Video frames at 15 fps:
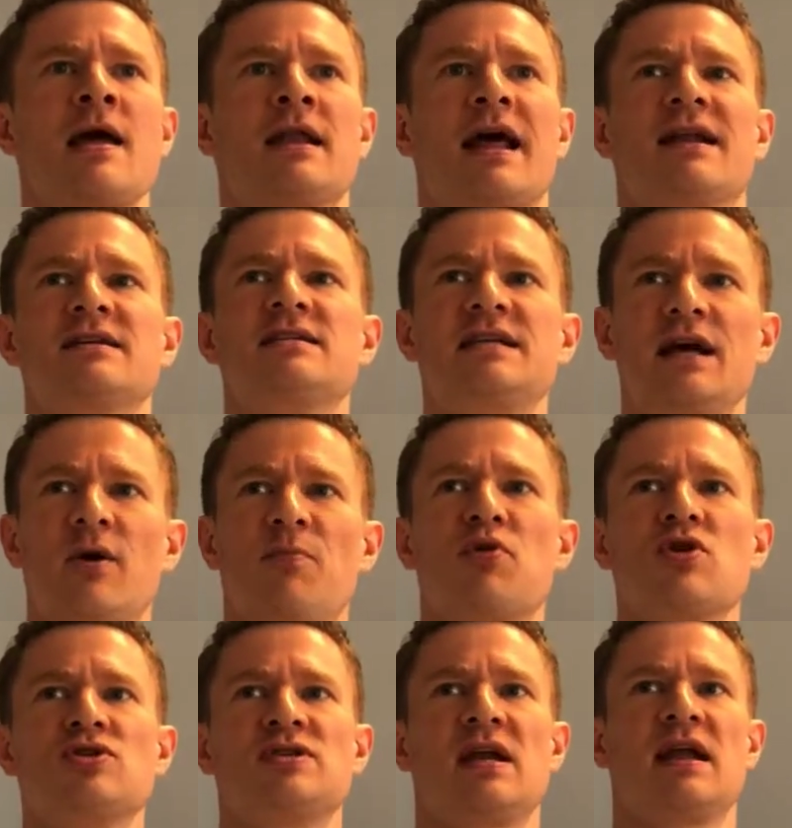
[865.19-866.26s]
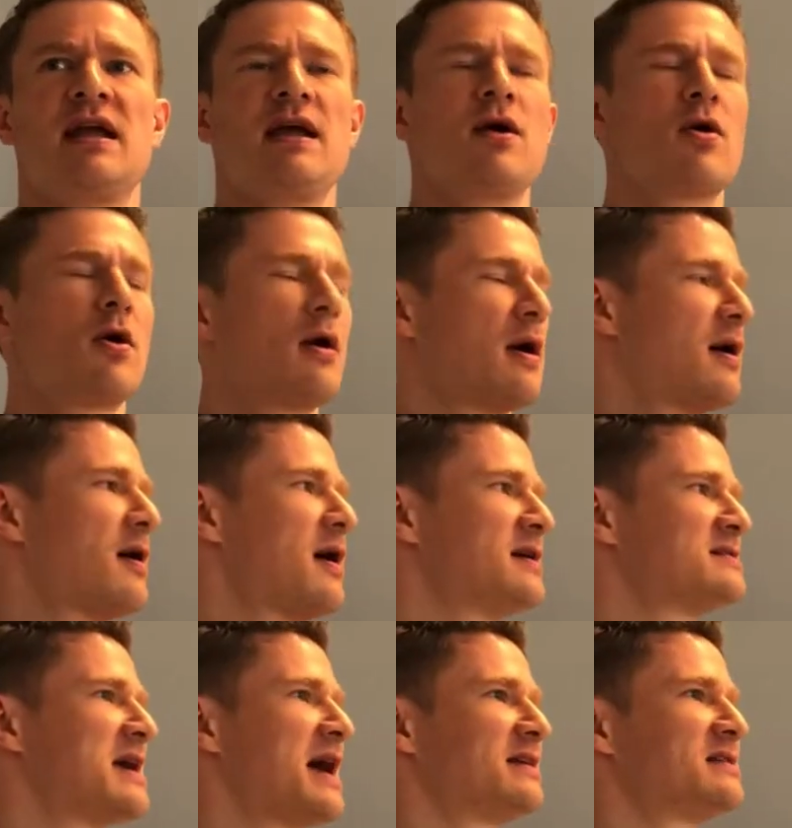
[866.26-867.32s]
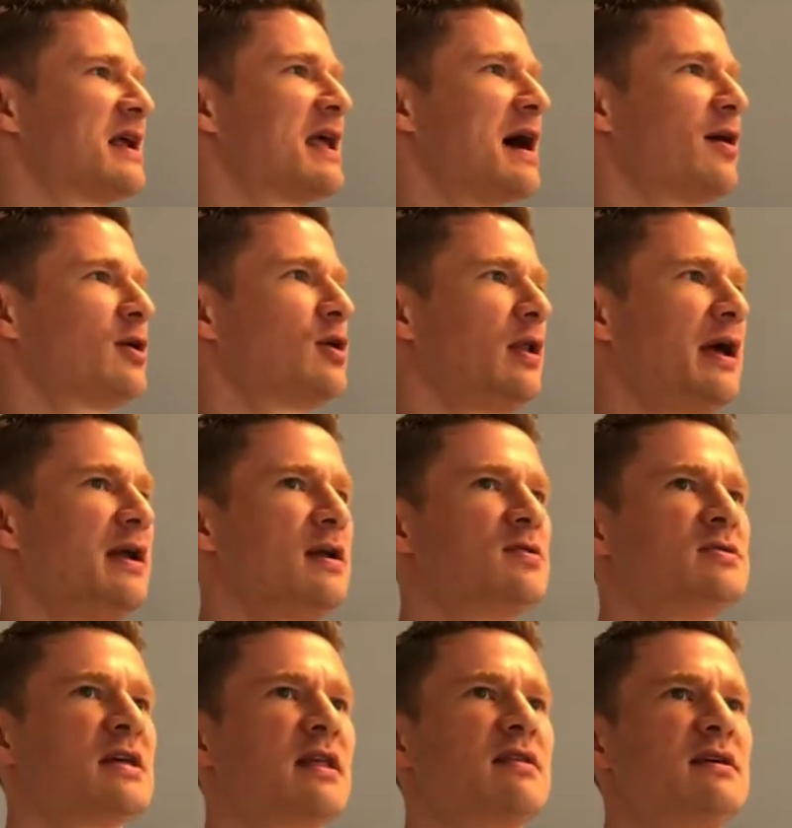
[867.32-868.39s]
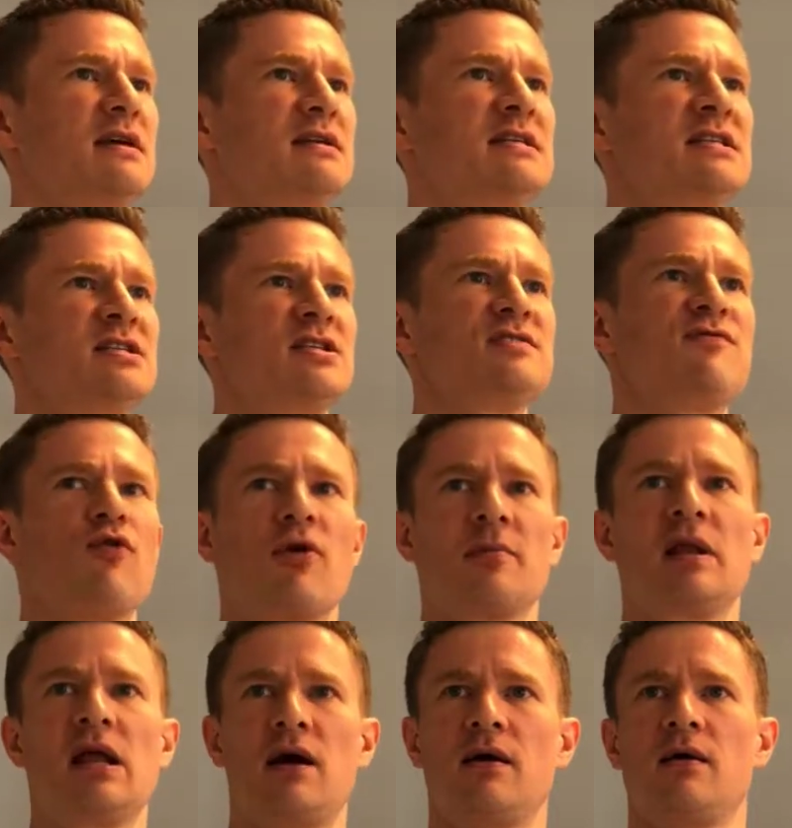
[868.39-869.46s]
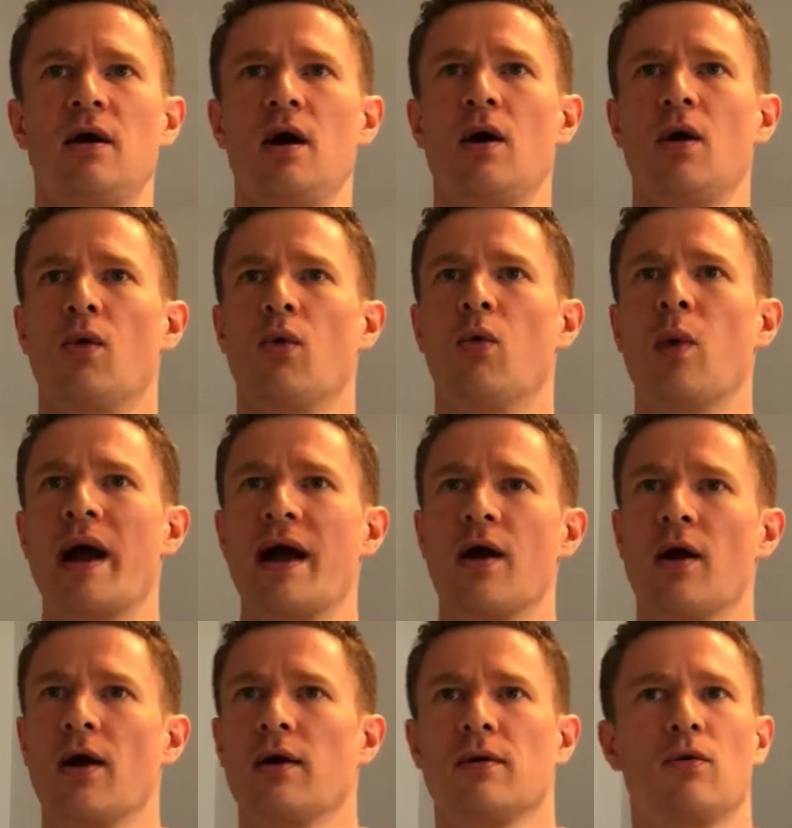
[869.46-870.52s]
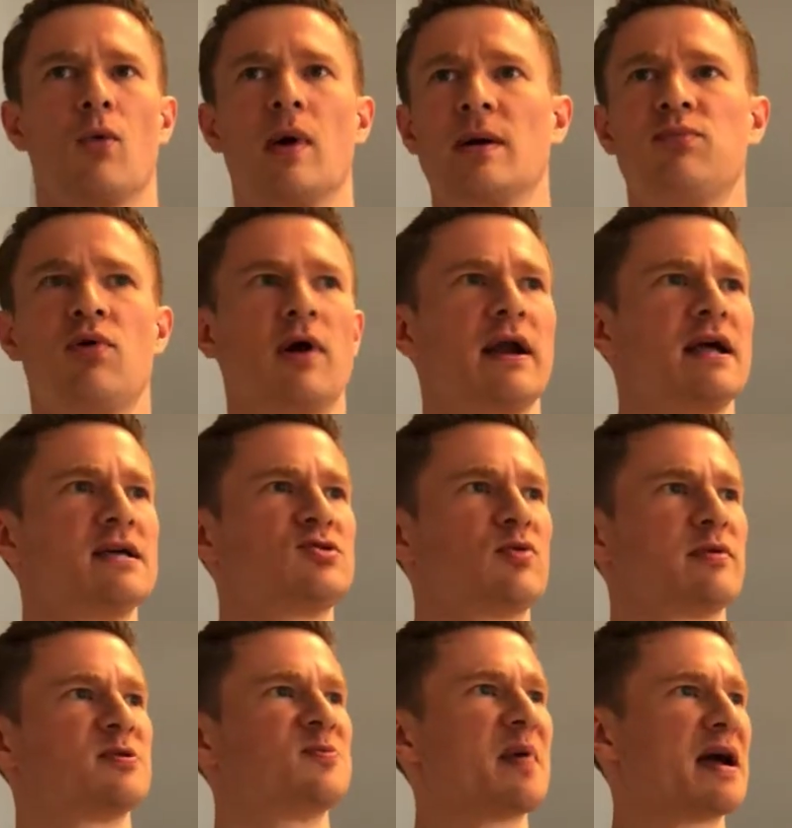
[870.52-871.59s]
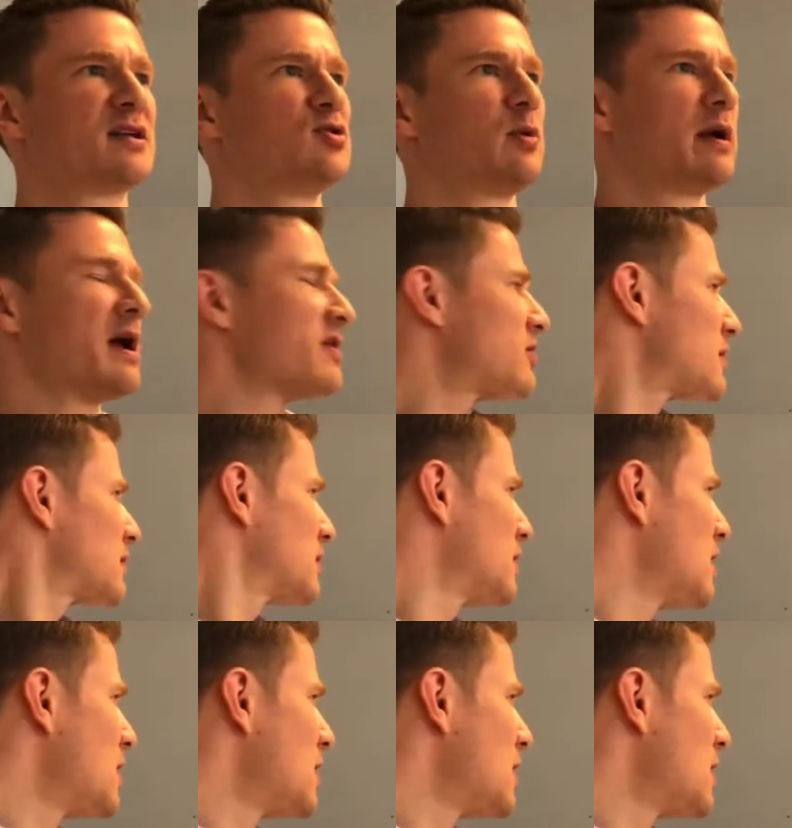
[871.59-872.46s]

Not a single person here has had to calculate using the distance formula where one point is with respect to another.